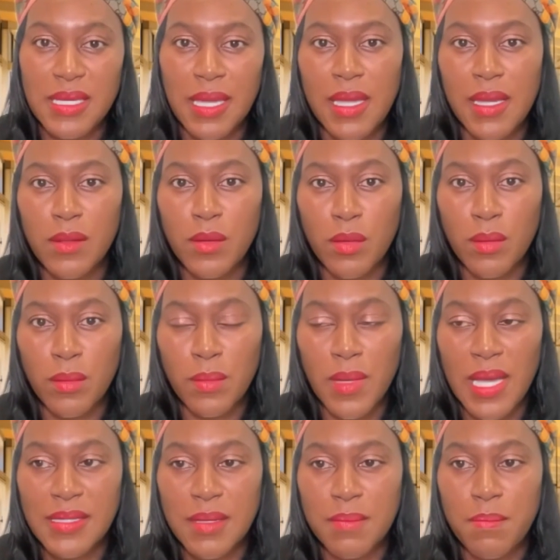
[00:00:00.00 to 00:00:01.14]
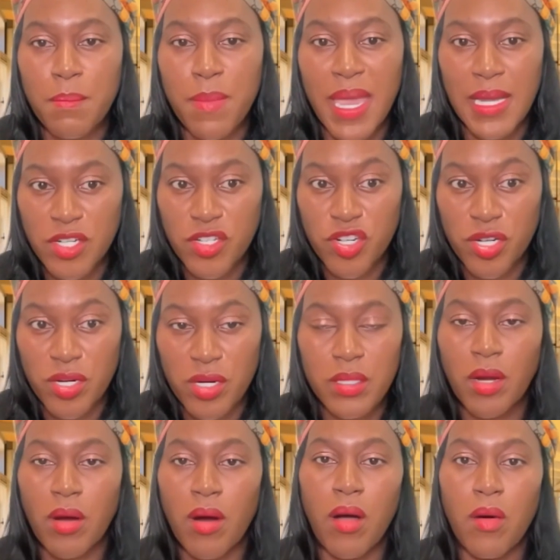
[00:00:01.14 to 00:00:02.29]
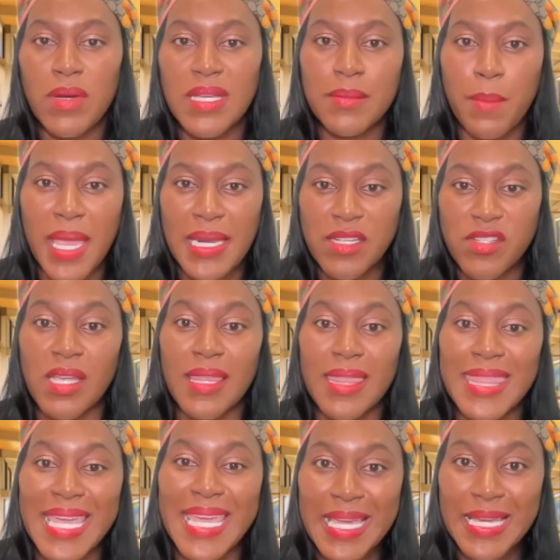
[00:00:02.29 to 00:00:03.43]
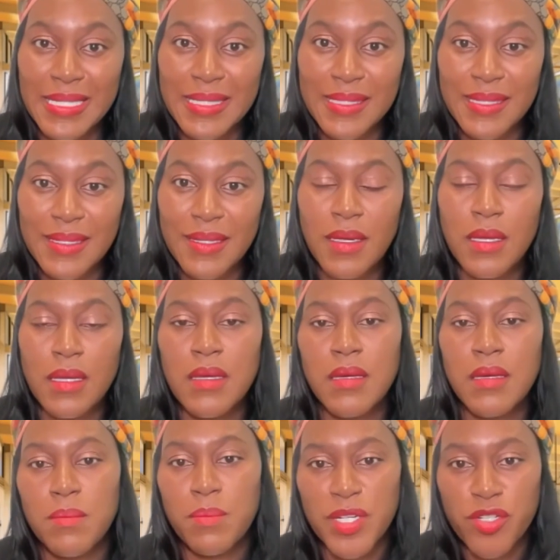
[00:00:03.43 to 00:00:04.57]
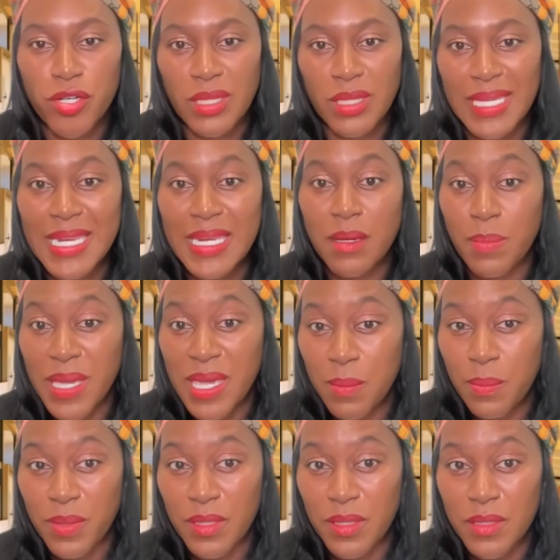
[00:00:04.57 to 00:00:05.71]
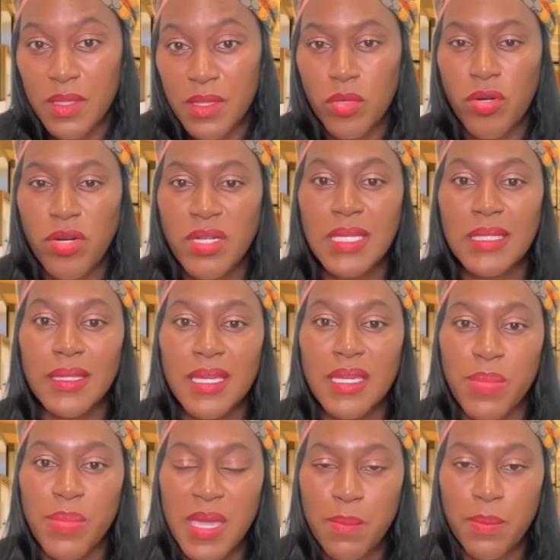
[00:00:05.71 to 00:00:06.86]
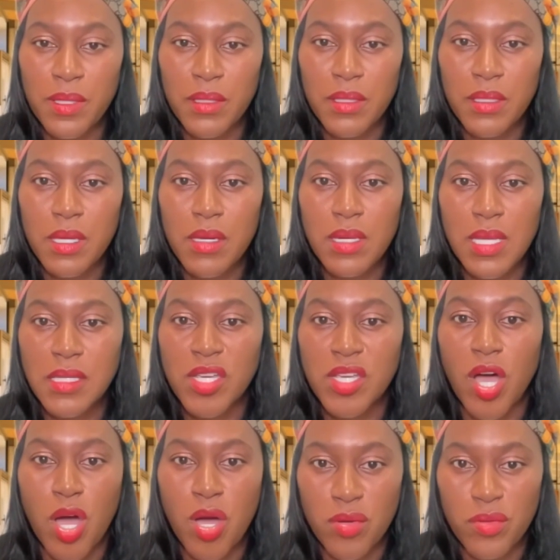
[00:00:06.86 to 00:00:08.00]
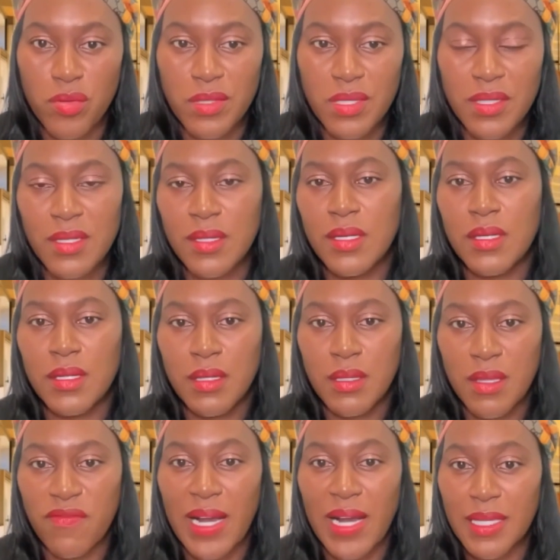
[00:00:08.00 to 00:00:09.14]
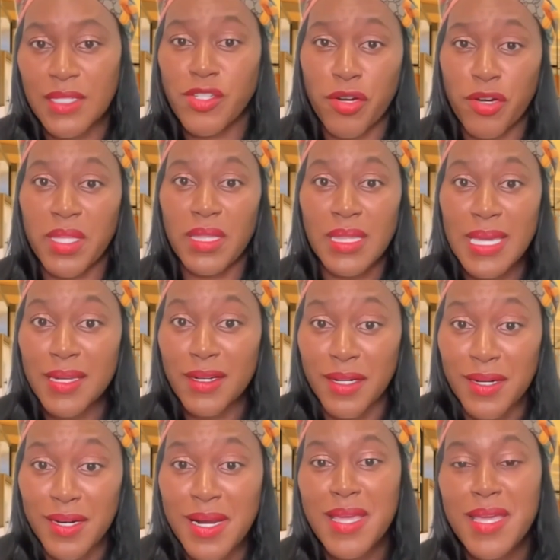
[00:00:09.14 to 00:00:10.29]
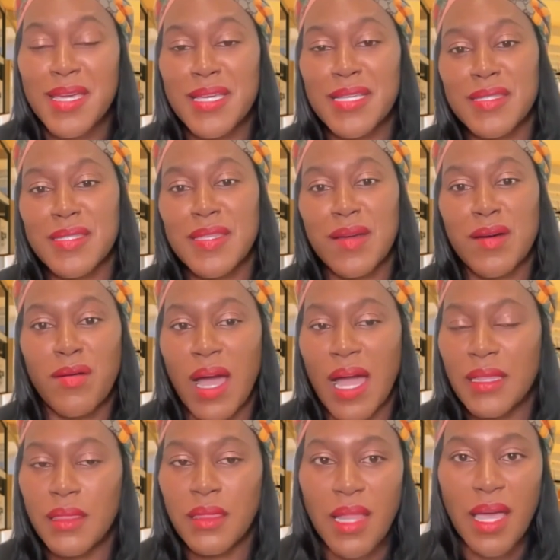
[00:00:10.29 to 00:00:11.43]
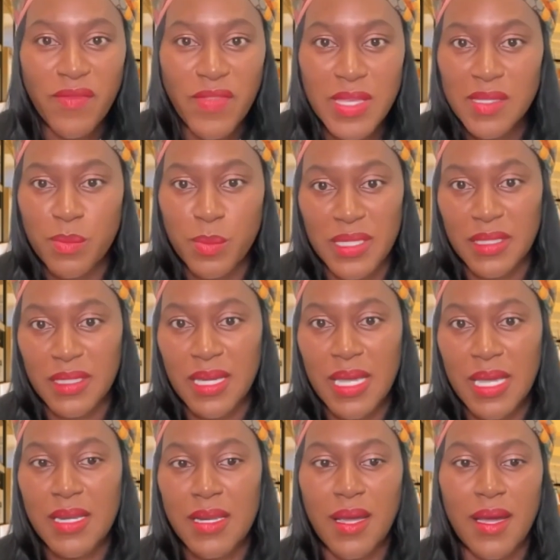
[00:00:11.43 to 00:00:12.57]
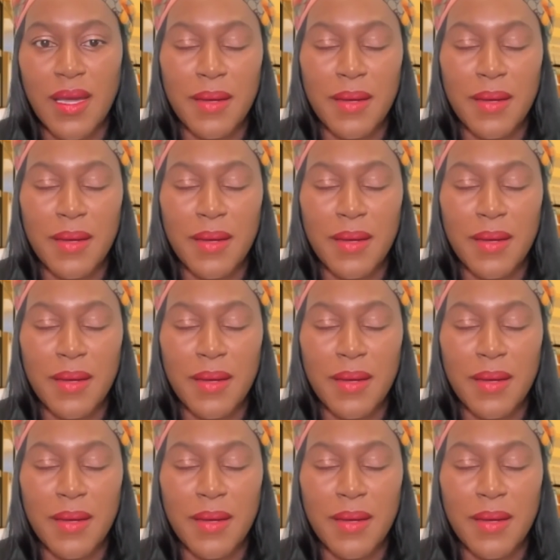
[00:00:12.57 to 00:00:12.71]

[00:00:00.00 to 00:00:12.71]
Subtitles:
again, as a manager, you're always managing things, but you're leading people. So in order to lead people, you need to own the fact that you're the leader. And so I love this book and